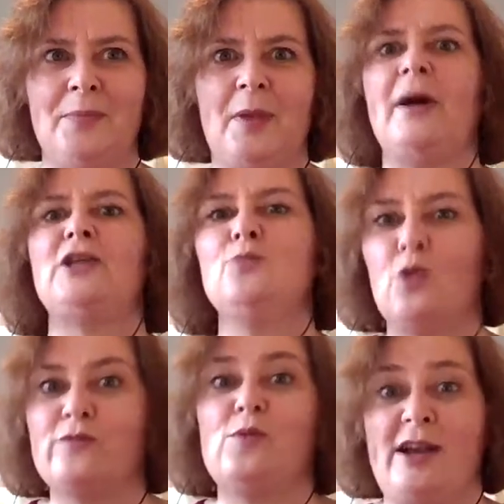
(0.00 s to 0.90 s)
much
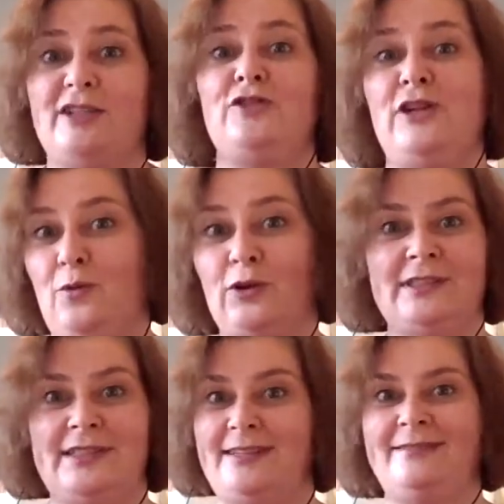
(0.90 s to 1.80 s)
more of what I truly
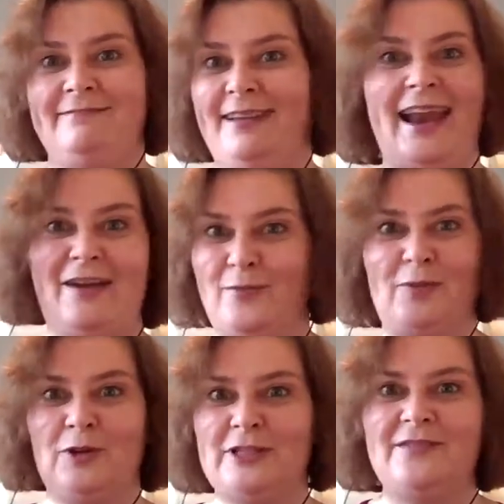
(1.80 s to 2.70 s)
wanted and have
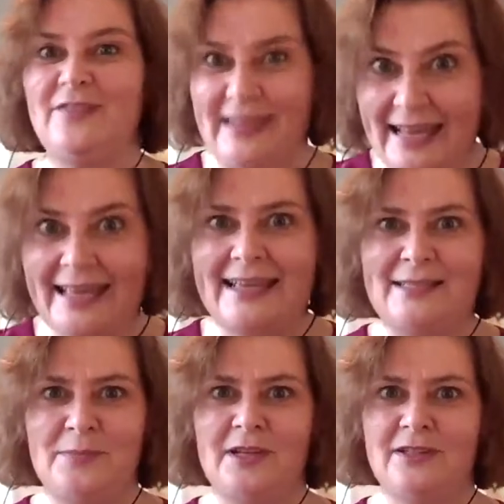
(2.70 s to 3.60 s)
been wanting for
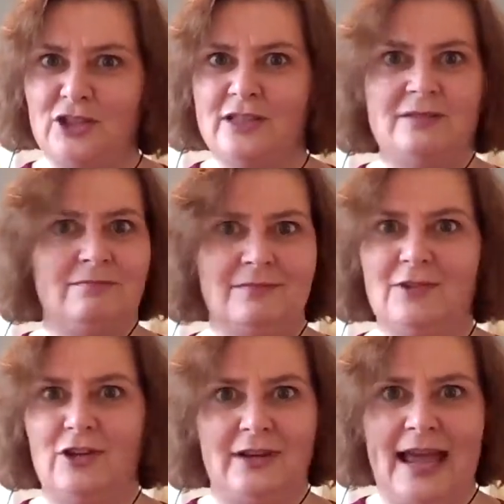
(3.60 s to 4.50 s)
years, but just
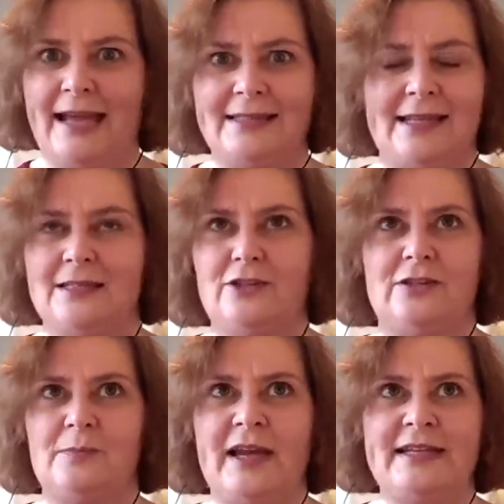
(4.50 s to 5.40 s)
couldn't access
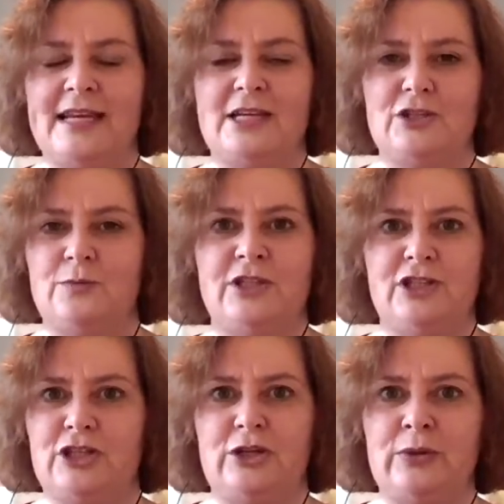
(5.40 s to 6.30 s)
because my attention was
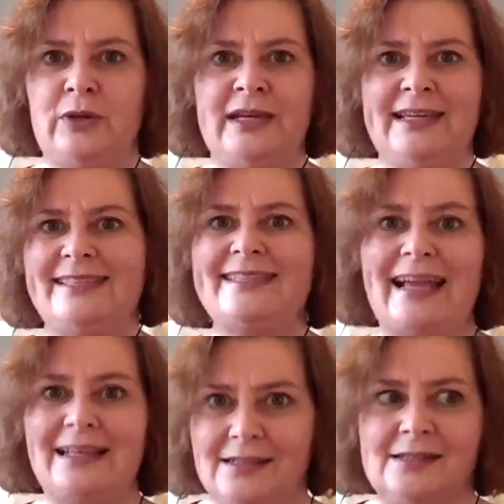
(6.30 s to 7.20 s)
too
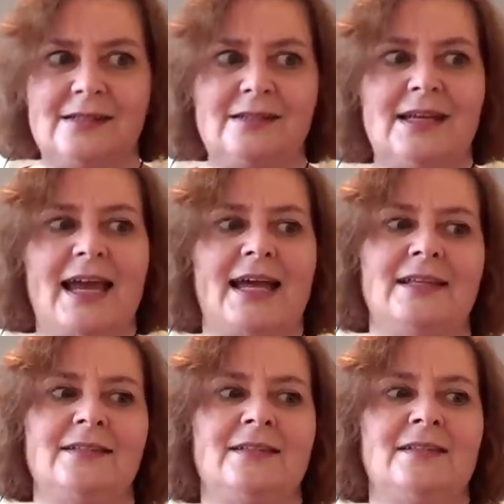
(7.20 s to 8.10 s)
scattered
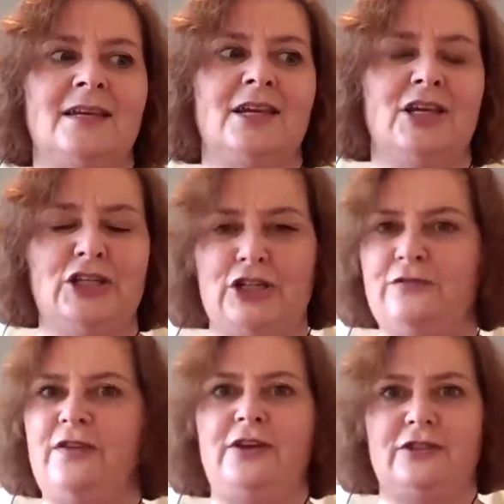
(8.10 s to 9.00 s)
and too
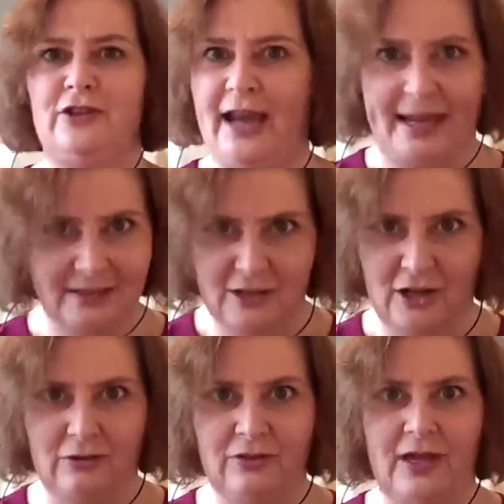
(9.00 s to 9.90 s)
focused on
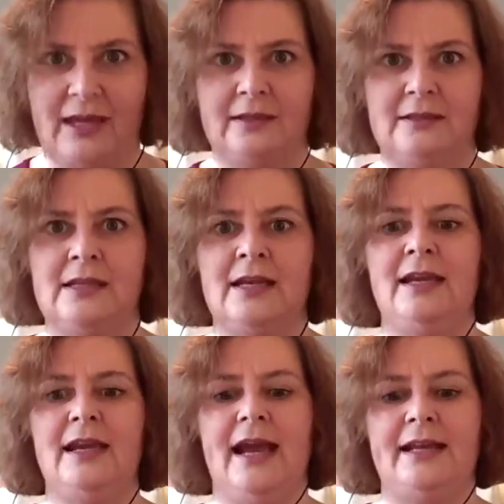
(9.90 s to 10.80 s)
external things
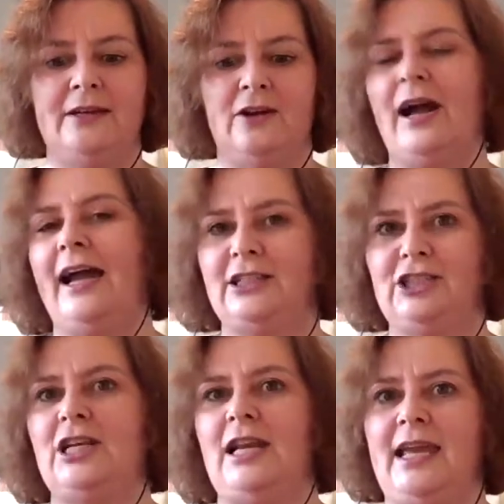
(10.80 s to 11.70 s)
and not
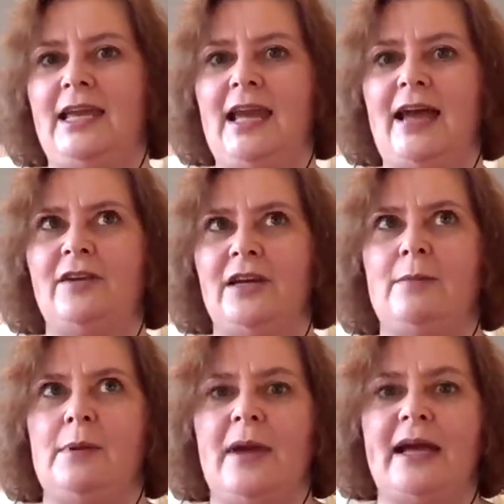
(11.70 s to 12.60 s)
actually ever
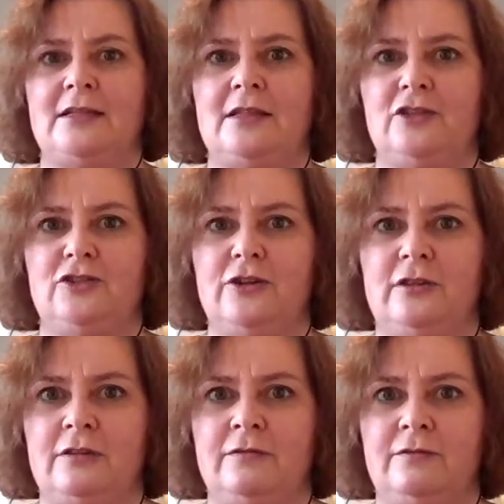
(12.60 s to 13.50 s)
coming back to the truth
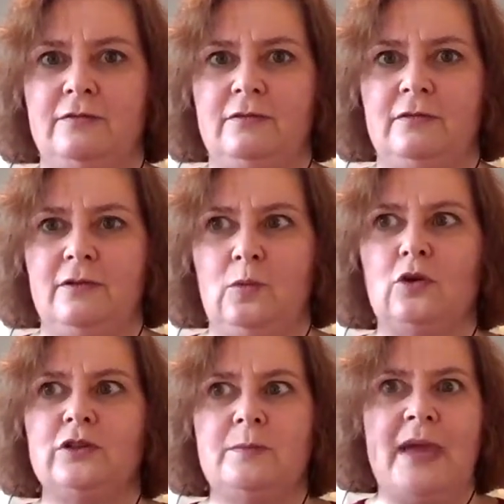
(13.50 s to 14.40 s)
of
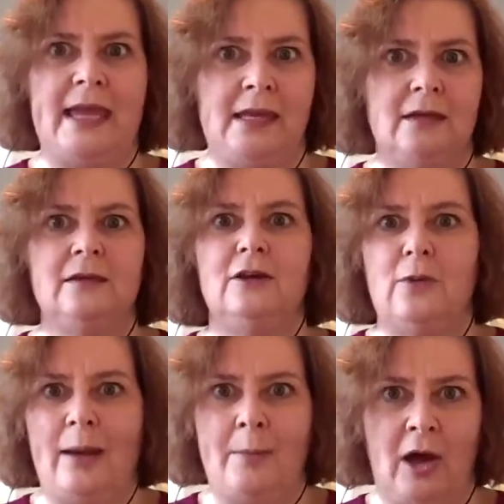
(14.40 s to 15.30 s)
what's me,
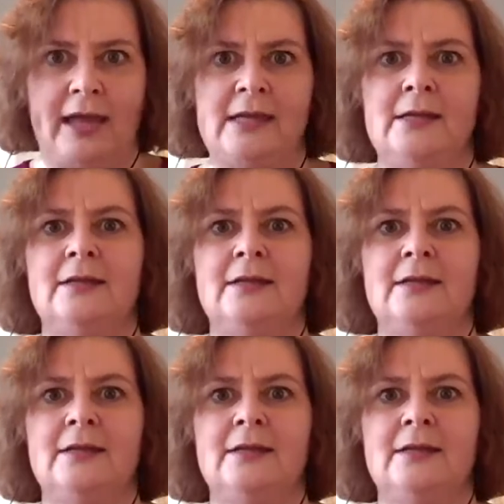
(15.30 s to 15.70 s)
who am I,